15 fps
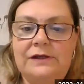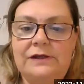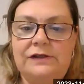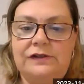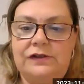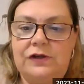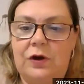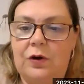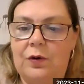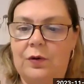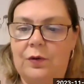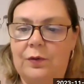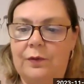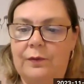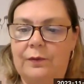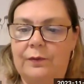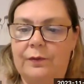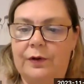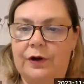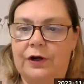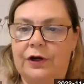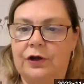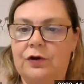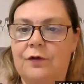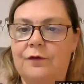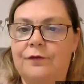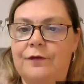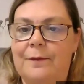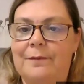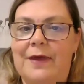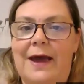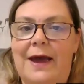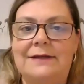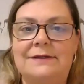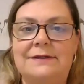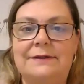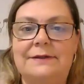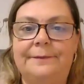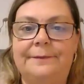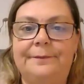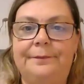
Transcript: So we're going to go from that.